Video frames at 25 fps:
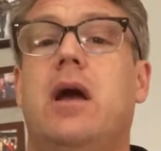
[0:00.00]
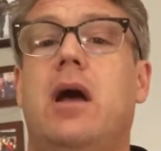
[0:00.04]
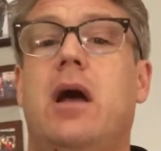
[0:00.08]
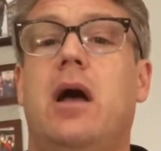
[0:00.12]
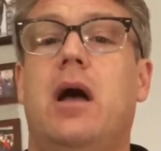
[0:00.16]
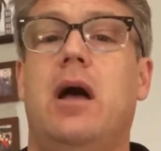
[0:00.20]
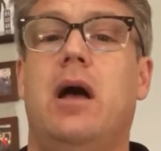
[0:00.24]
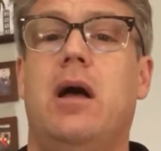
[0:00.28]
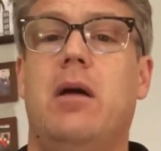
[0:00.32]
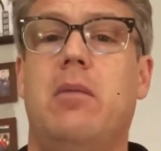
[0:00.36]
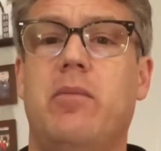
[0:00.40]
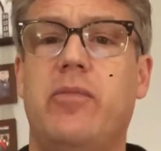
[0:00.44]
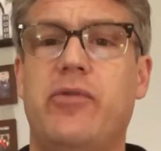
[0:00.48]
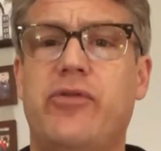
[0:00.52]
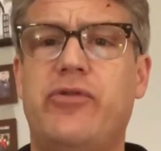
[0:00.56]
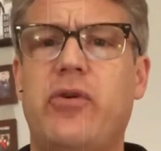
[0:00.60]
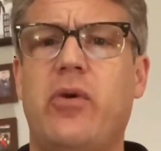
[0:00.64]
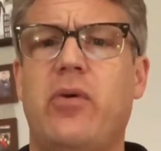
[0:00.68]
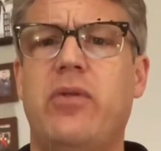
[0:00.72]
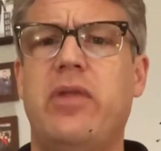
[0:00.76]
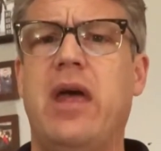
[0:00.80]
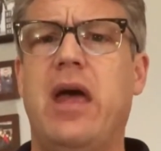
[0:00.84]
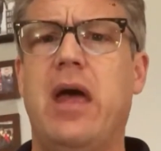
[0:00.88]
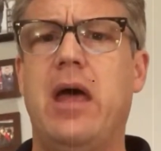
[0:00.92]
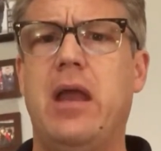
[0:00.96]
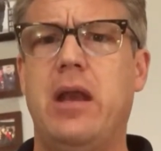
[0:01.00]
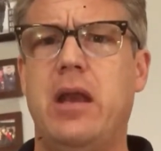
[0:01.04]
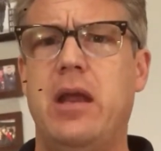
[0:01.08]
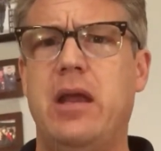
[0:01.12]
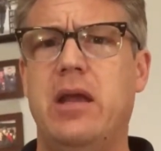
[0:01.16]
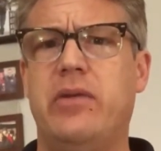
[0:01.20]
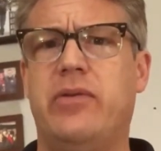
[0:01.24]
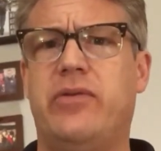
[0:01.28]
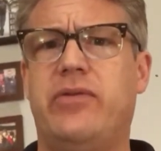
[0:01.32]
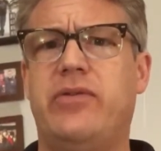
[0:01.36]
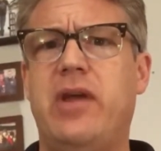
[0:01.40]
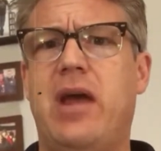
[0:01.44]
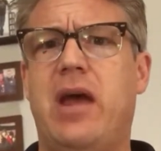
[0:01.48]
so that
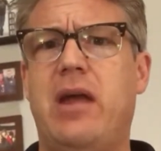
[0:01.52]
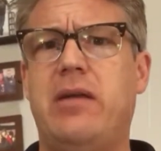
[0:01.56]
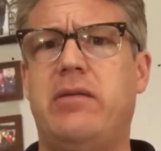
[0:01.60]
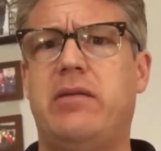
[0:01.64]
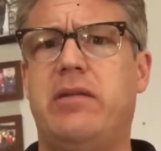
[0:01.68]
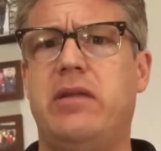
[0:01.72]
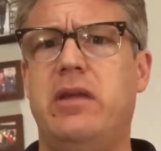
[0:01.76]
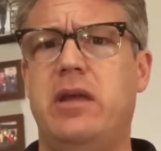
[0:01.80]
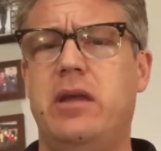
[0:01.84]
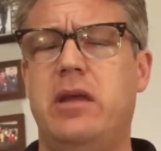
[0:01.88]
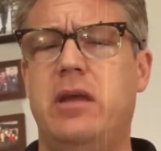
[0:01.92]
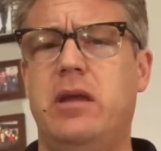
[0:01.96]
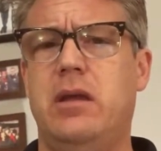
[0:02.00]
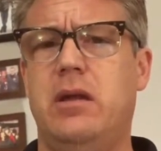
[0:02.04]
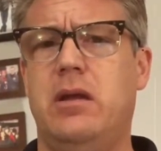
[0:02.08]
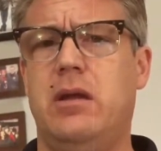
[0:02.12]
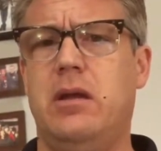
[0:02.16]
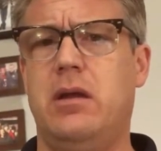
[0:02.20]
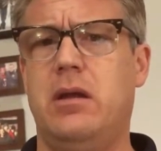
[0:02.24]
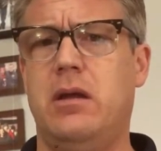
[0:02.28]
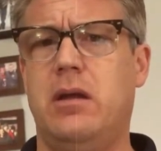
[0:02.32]
it's not the